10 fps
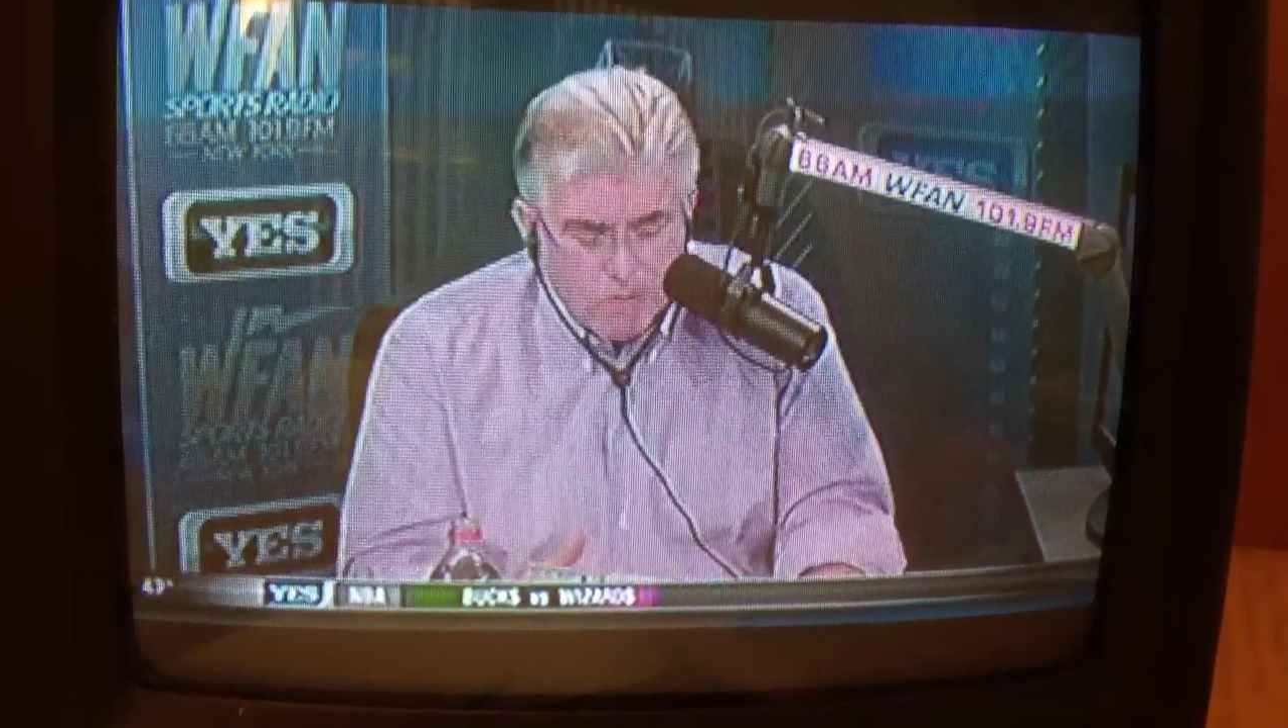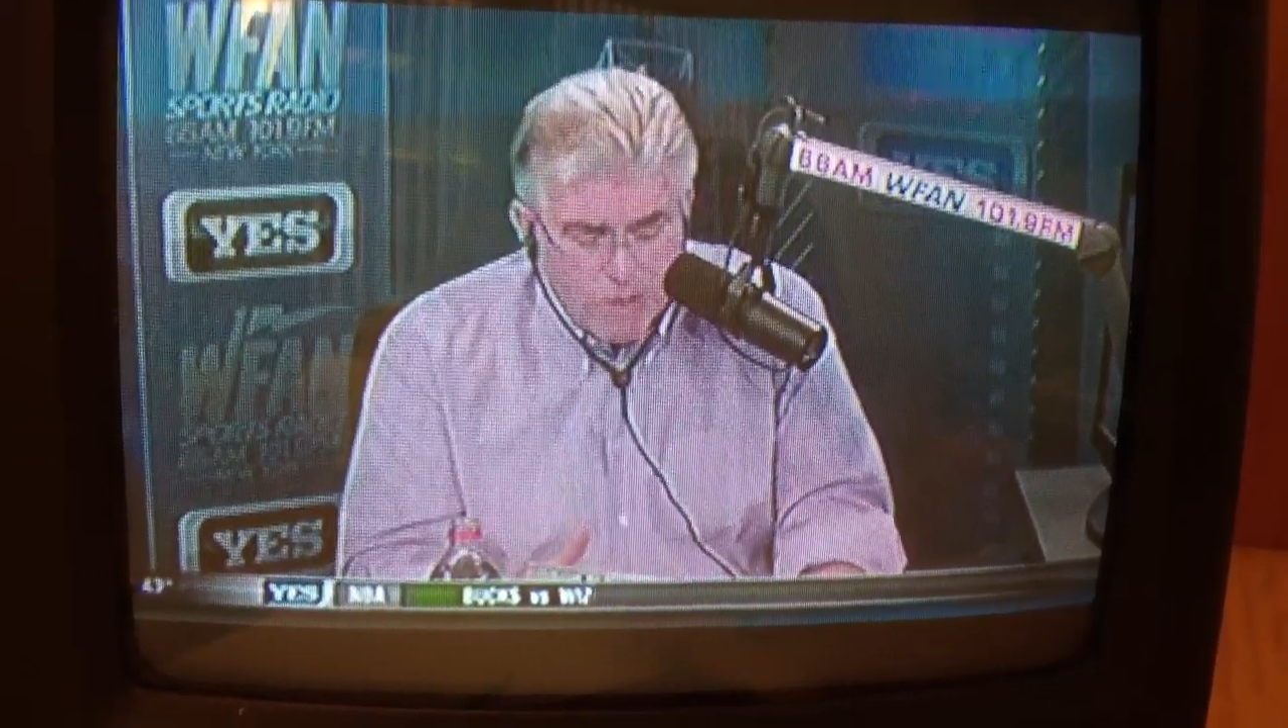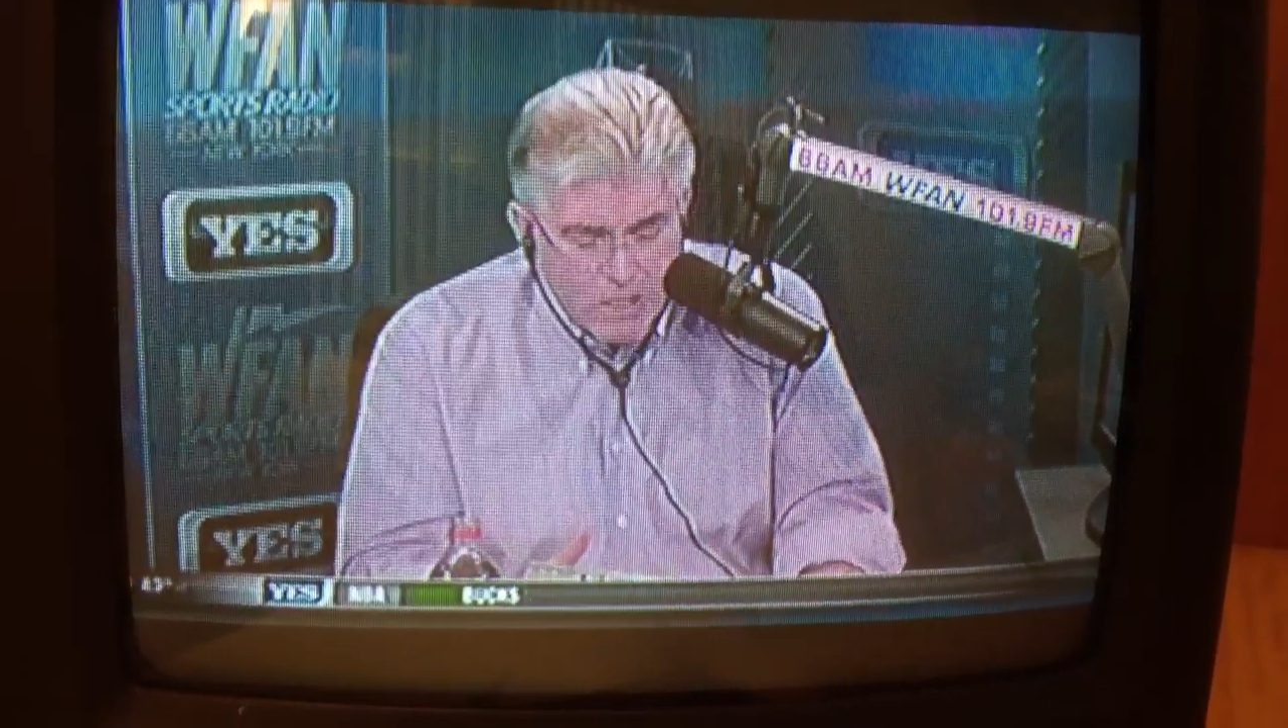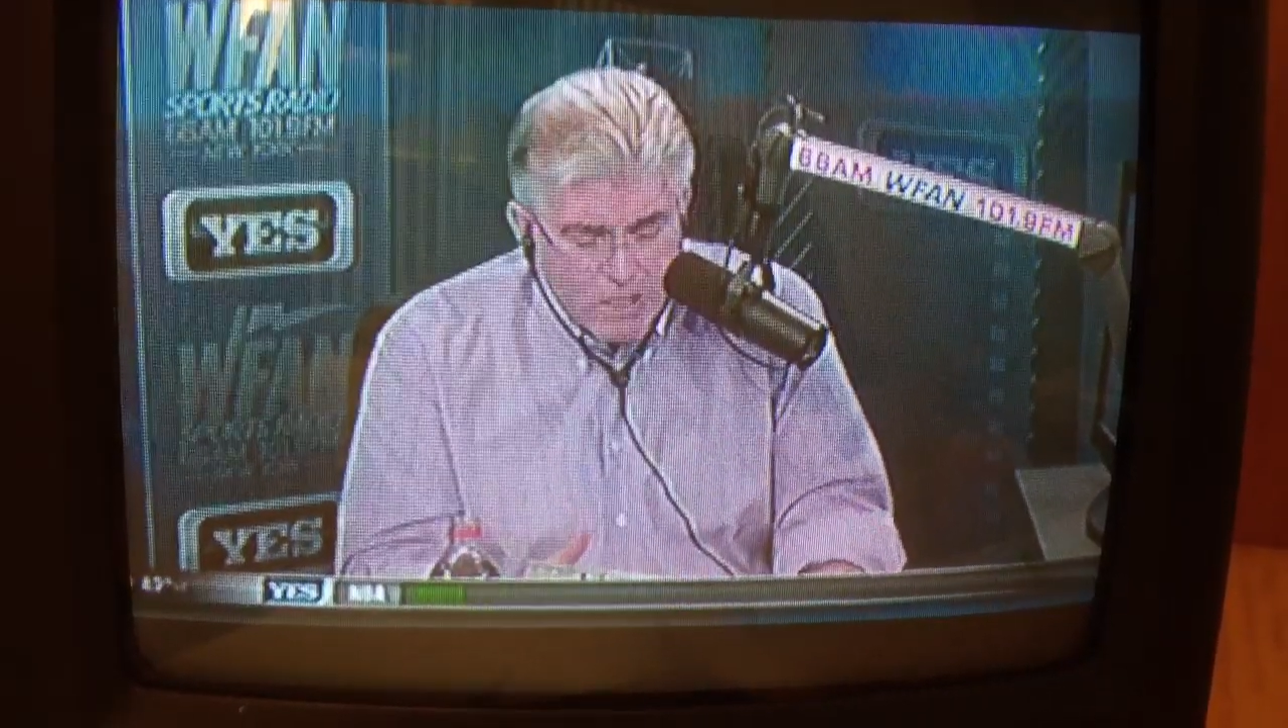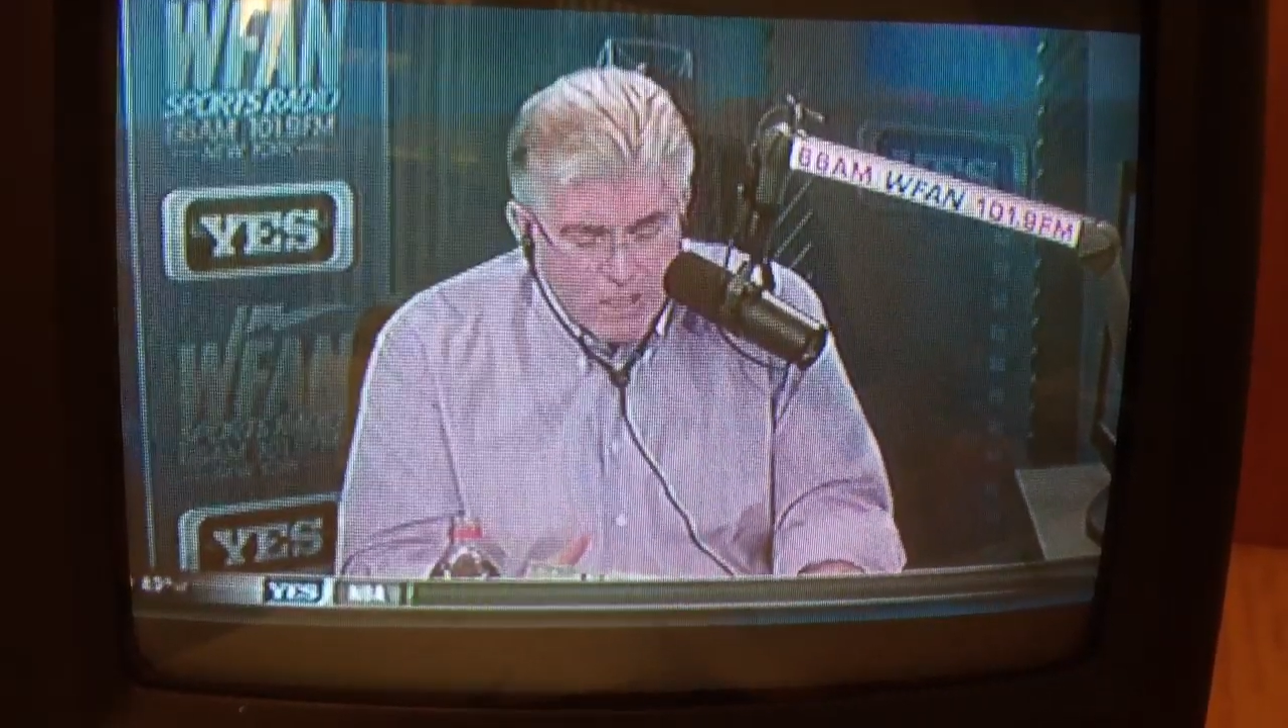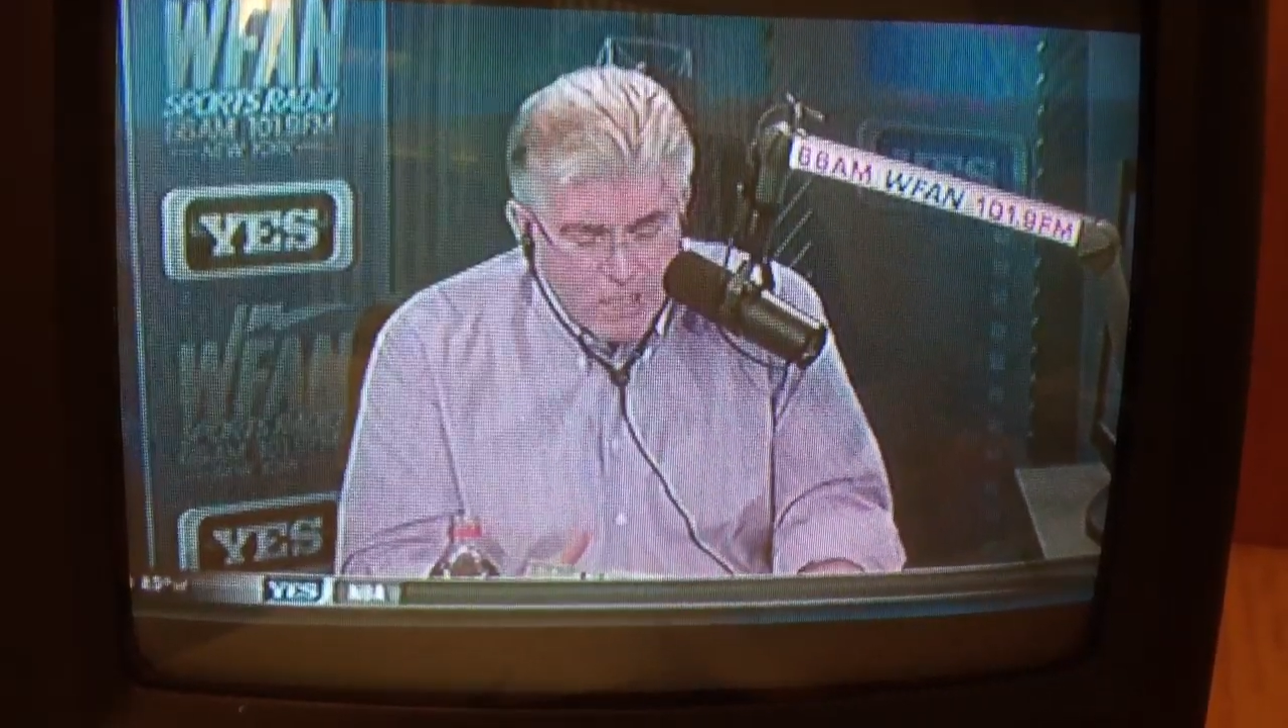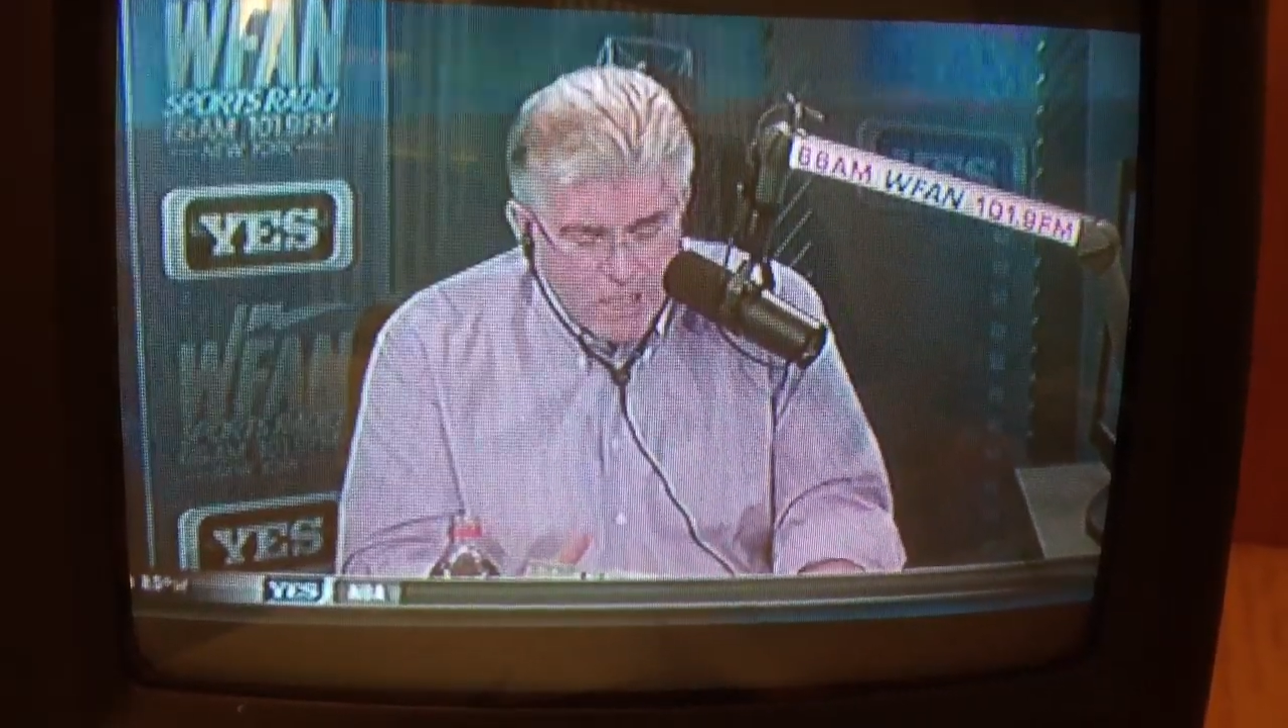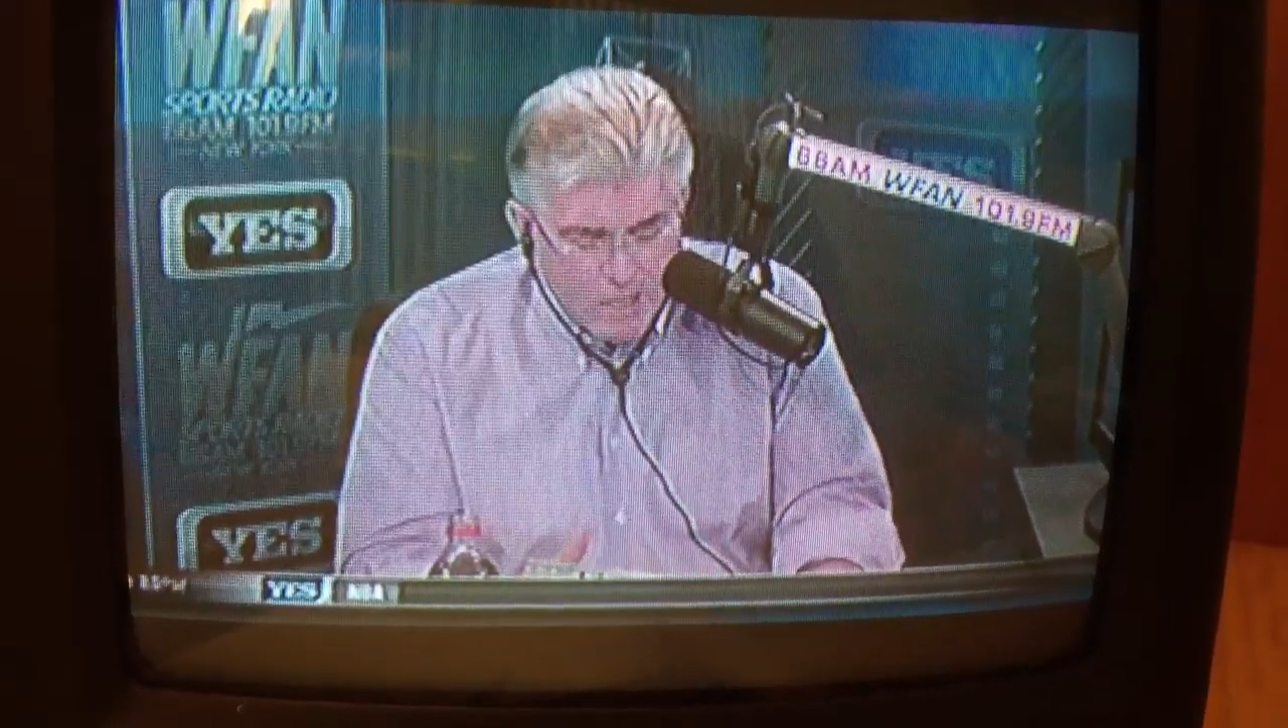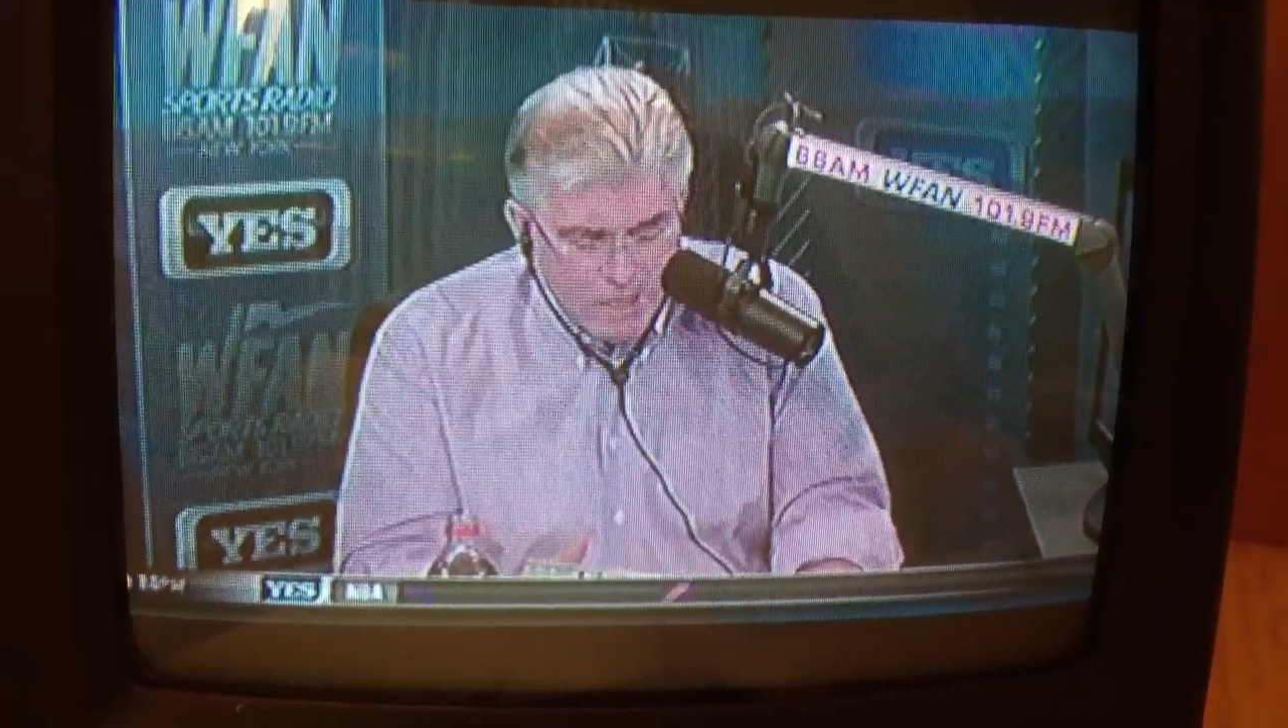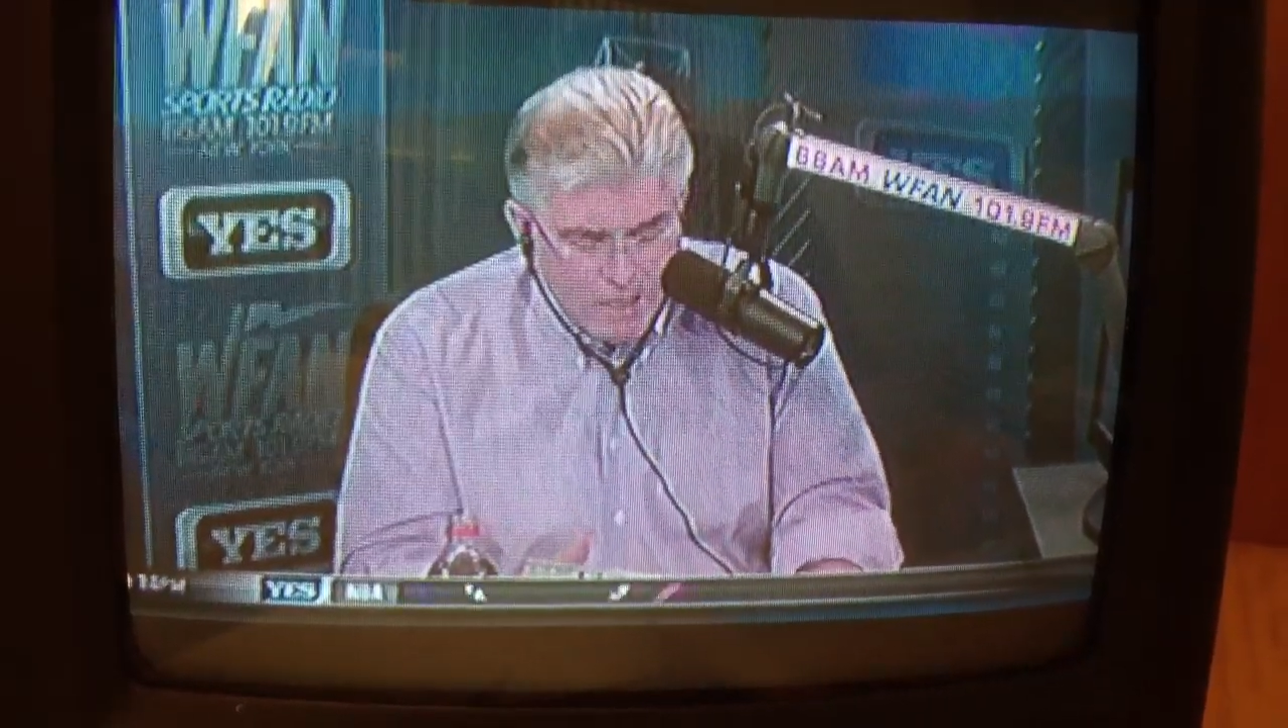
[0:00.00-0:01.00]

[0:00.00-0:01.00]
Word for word: Argentina,